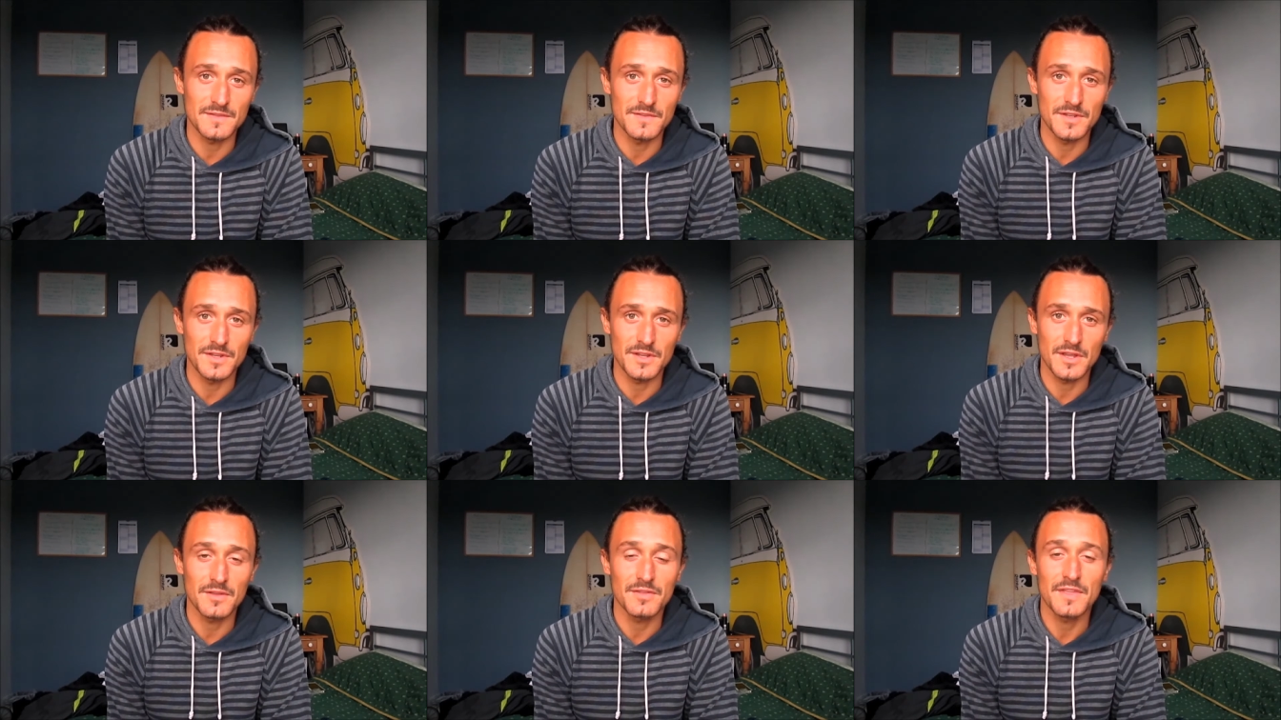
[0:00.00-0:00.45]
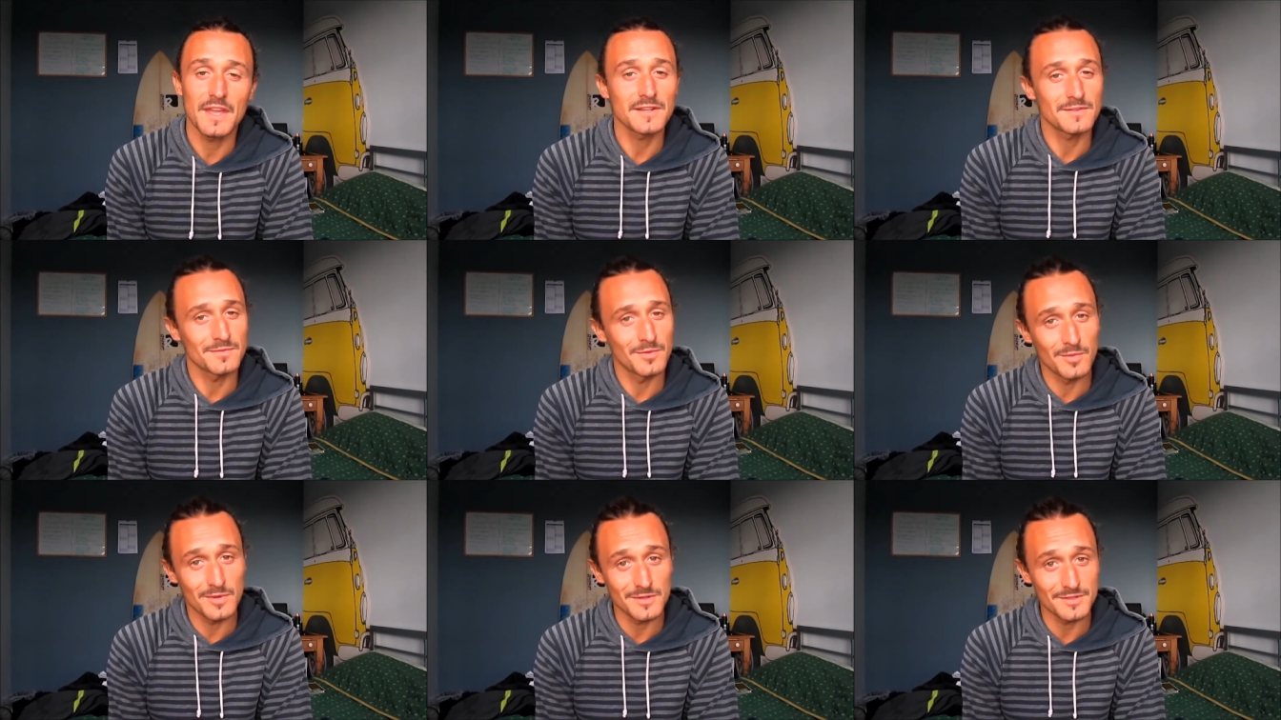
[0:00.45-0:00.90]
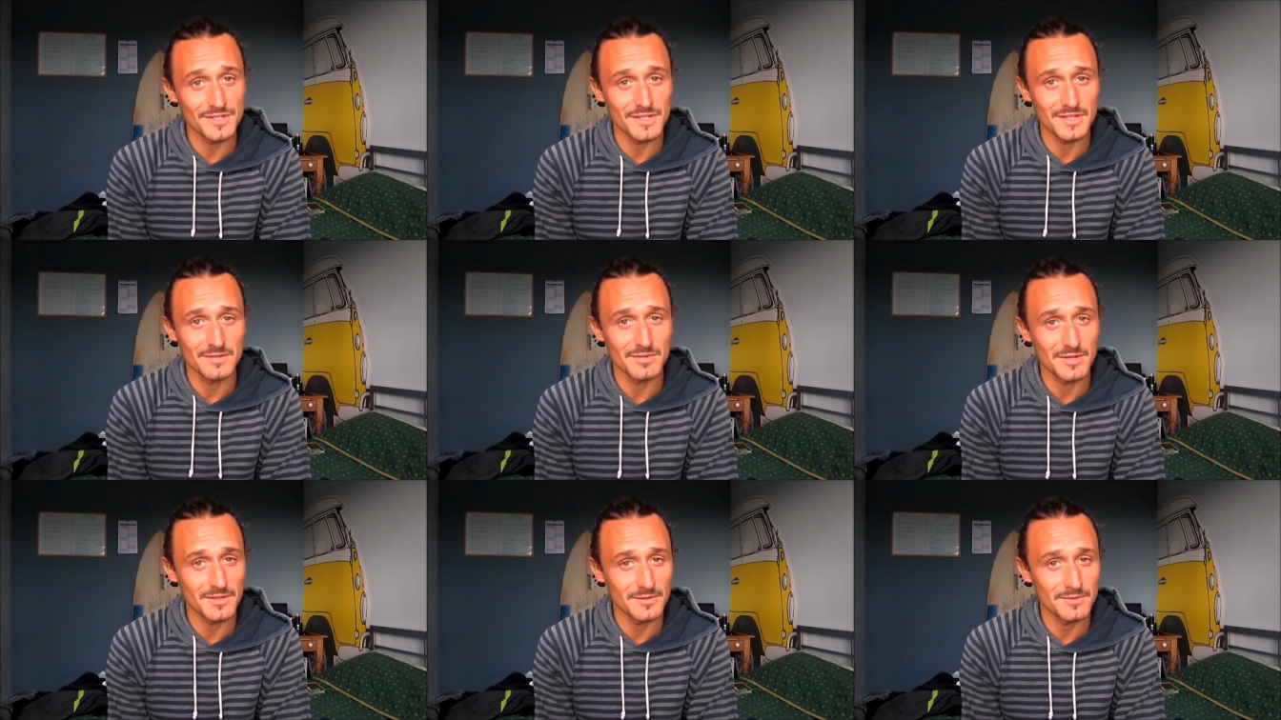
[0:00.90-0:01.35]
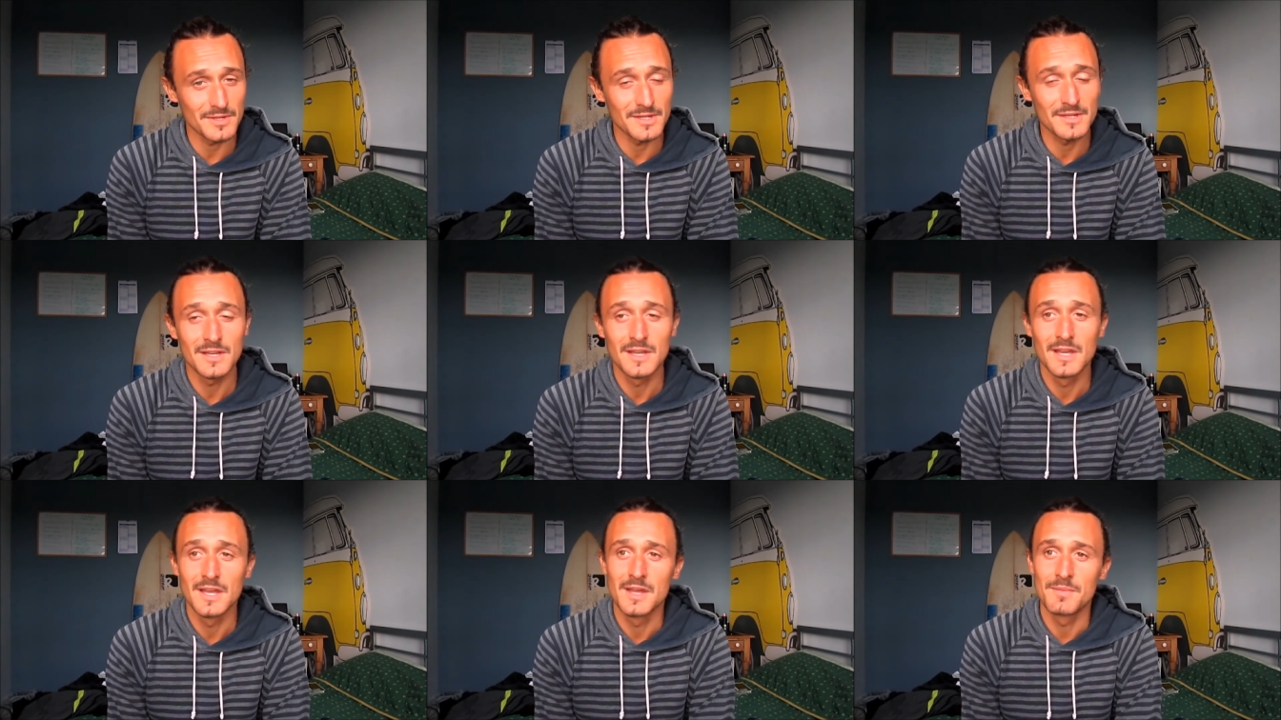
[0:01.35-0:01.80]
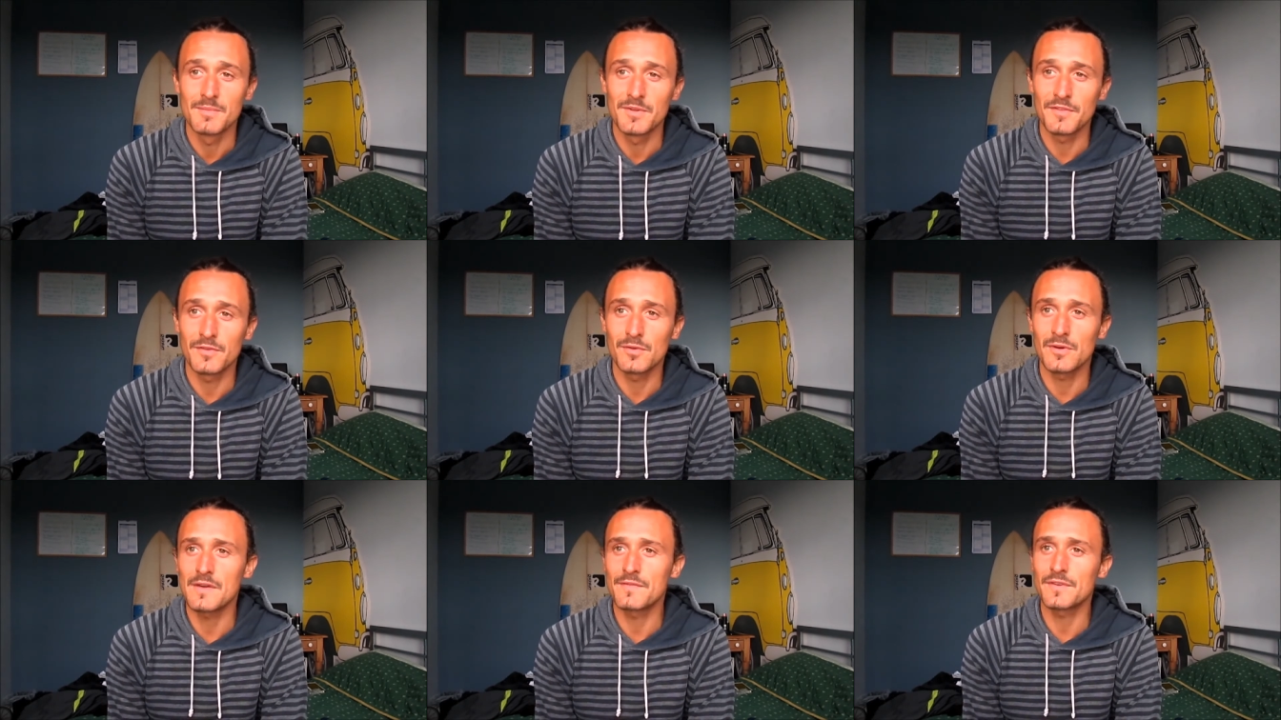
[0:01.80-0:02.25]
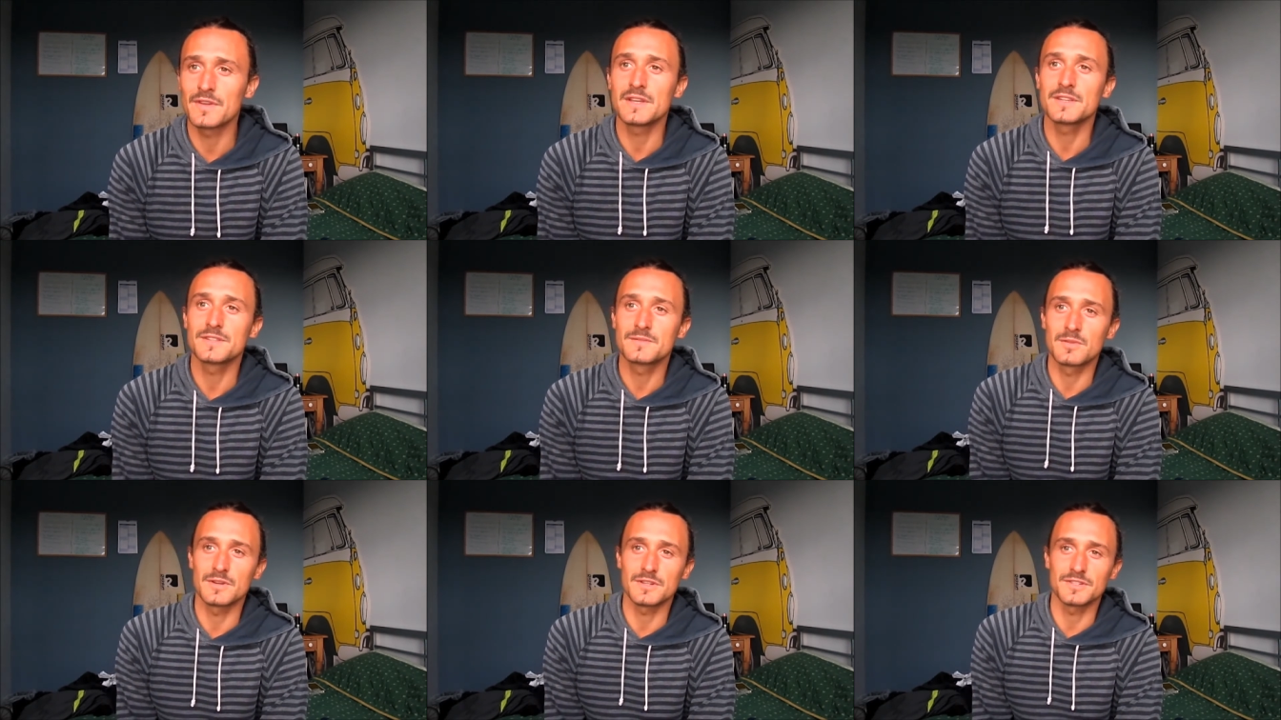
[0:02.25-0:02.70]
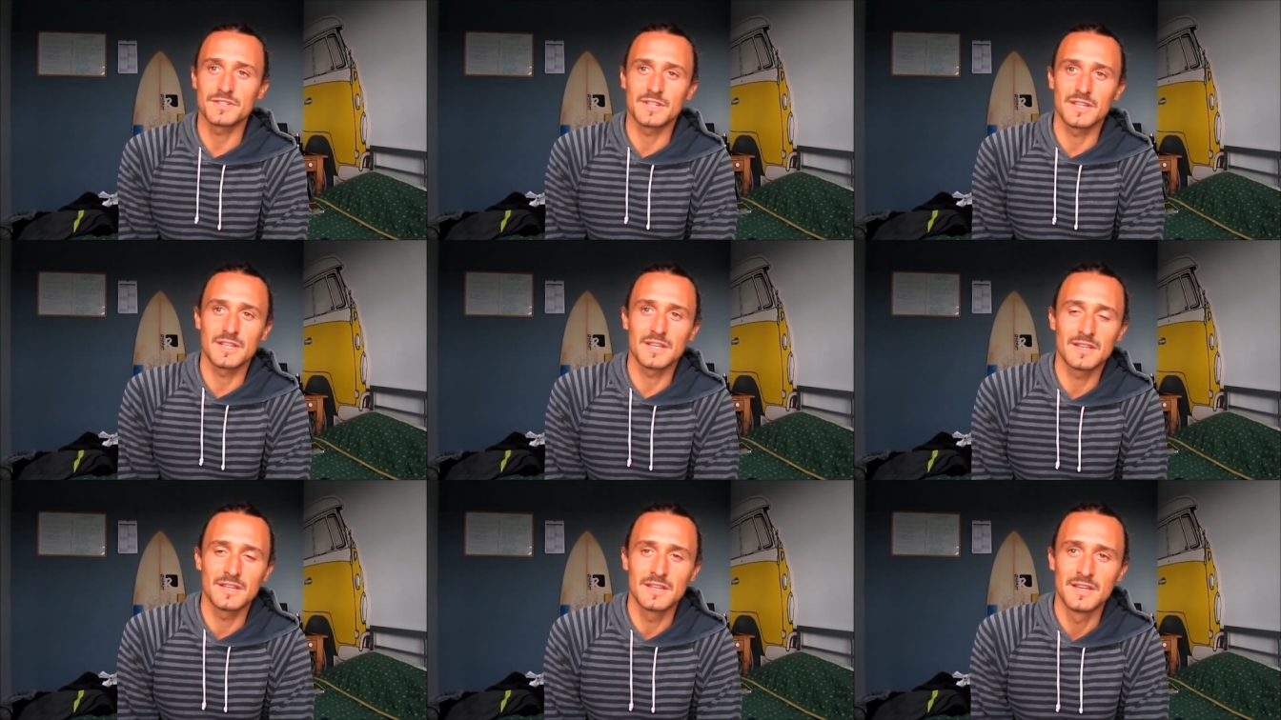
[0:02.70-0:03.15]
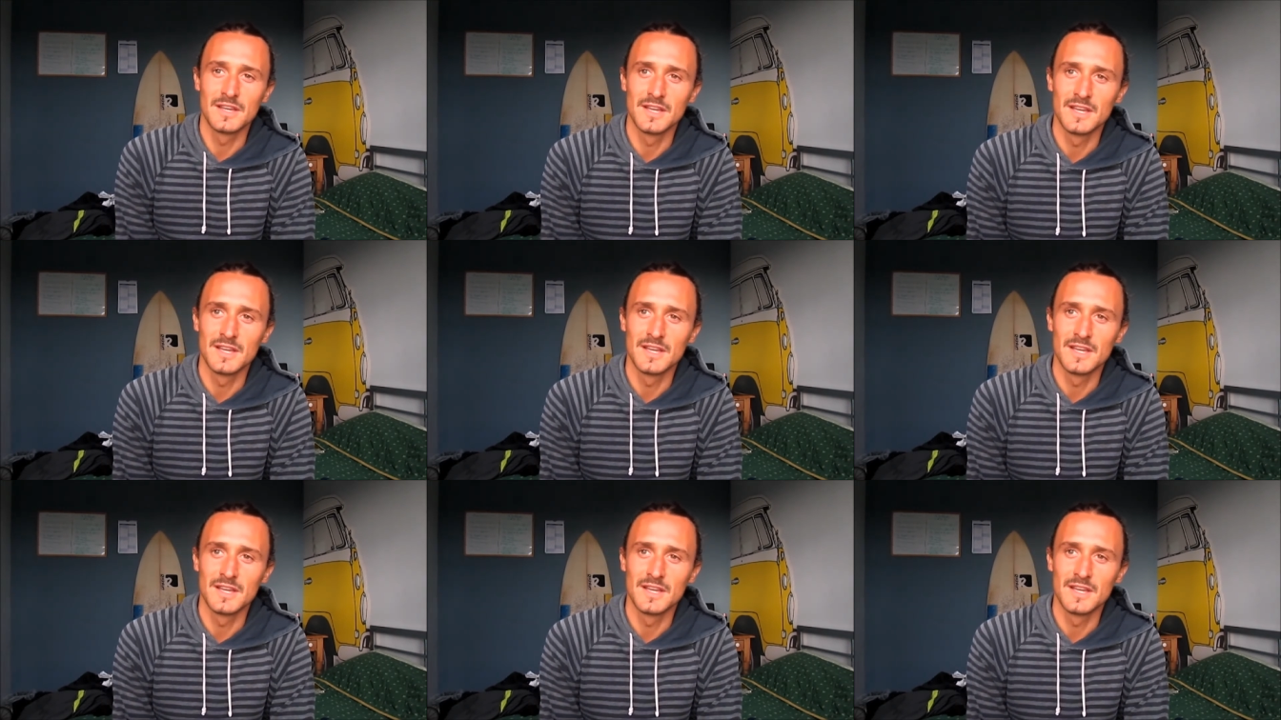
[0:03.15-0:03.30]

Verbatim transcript: video, thanks for watching, by the way. But whoever is watching it,